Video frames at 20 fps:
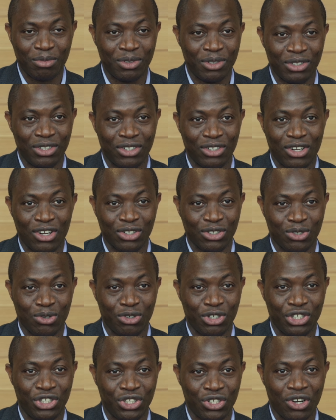Long
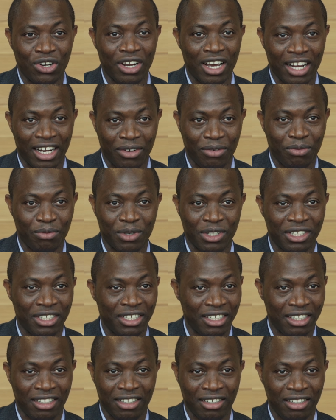story short, I
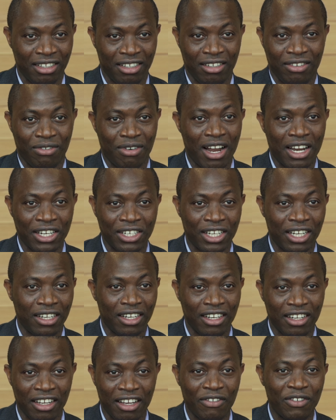was granted
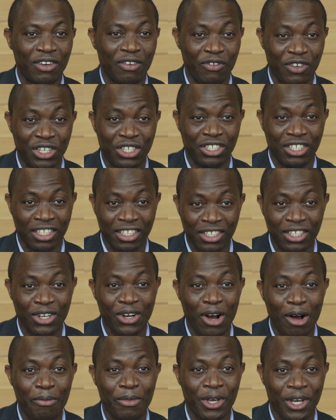and given a visa to
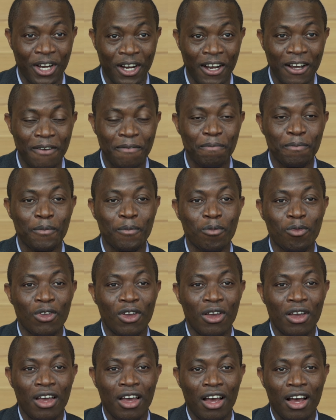come here.
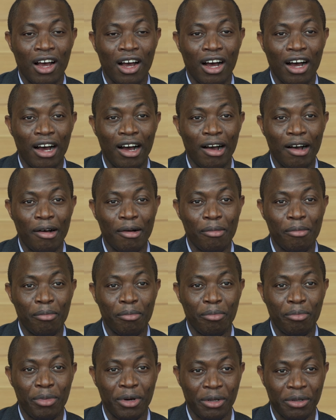Uh,
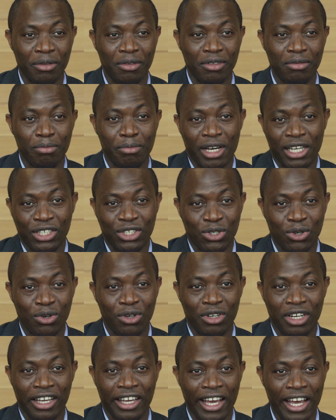but my
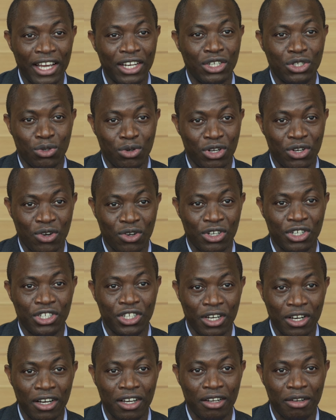story again took another
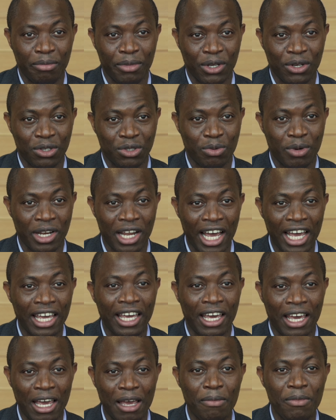turn because when I
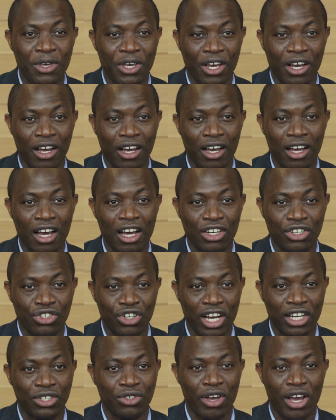came here and
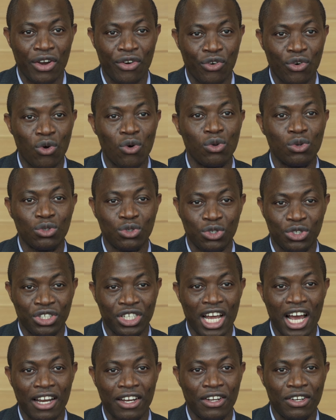tried to enroll to
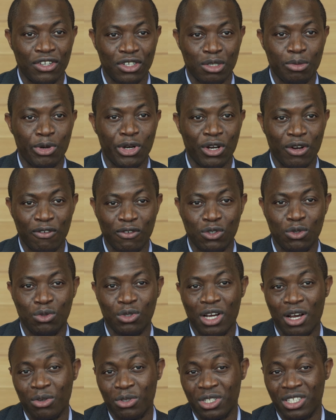start in the spring of
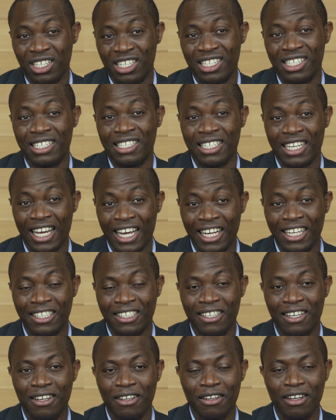
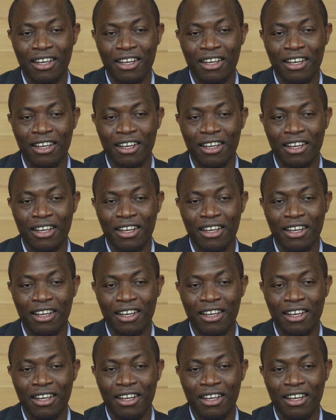2006,